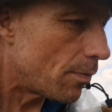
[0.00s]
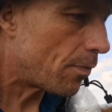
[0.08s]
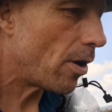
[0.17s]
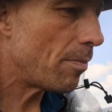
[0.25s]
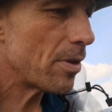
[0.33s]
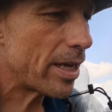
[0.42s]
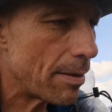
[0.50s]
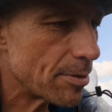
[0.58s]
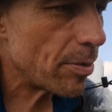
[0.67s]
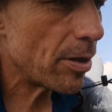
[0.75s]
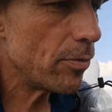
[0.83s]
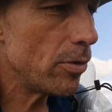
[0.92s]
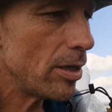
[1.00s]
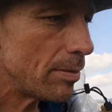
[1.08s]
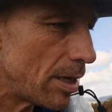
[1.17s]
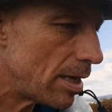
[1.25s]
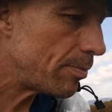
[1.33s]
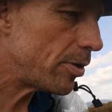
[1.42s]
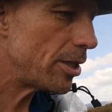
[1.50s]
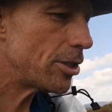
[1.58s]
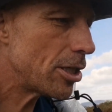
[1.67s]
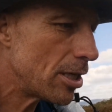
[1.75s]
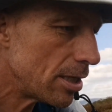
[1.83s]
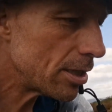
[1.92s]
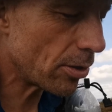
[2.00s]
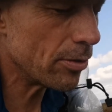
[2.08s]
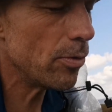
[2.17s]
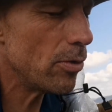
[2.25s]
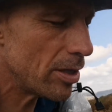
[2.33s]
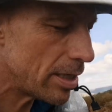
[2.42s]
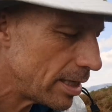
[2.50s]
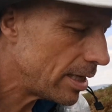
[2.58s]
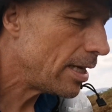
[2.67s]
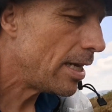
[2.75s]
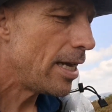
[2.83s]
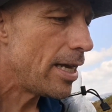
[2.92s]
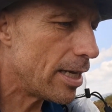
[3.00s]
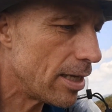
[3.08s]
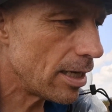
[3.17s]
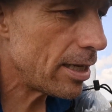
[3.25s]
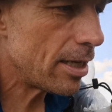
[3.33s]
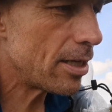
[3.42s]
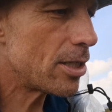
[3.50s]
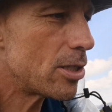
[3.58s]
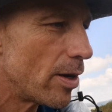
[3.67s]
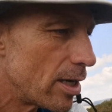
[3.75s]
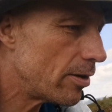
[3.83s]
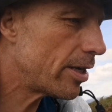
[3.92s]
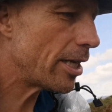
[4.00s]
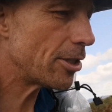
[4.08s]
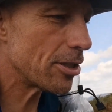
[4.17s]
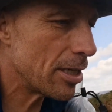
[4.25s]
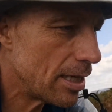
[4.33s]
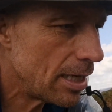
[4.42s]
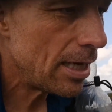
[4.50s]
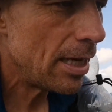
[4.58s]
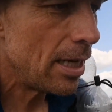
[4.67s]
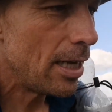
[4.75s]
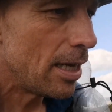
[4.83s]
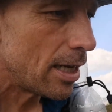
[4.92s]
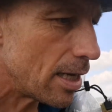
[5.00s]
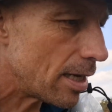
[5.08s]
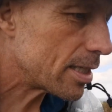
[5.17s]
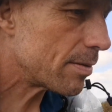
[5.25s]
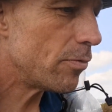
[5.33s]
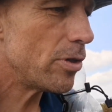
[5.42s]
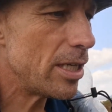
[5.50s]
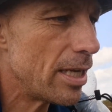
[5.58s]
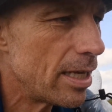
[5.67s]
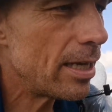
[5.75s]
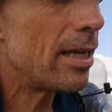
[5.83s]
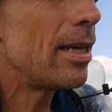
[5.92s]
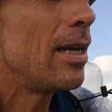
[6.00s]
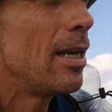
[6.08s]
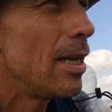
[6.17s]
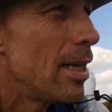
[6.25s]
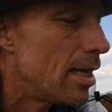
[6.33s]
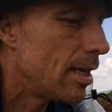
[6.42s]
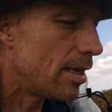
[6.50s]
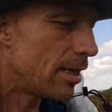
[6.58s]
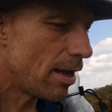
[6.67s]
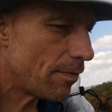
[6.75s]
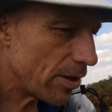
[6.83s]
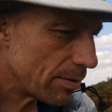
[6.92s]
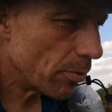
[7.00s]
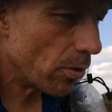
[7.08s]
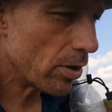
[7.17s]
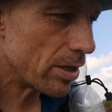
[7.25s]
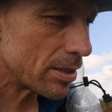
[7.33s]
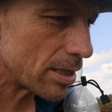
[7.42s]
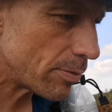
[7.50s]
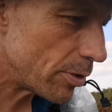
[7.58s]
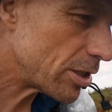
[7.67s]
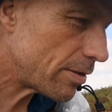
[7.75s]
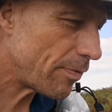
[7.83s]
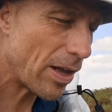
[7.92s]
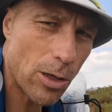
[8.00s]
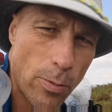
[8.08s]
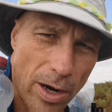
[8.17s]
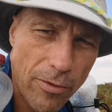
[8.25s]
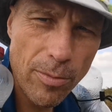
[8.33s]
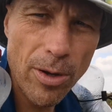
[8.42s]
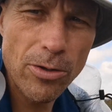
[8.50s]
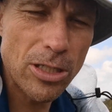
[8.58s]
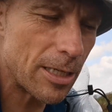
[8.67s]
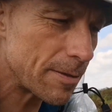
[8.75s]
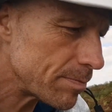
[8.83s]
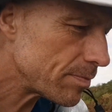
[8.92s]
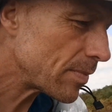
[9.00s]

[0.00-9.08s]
from the camp spot at Rhulen Hill to our location. Some really lovely moorland, which felt quite remote,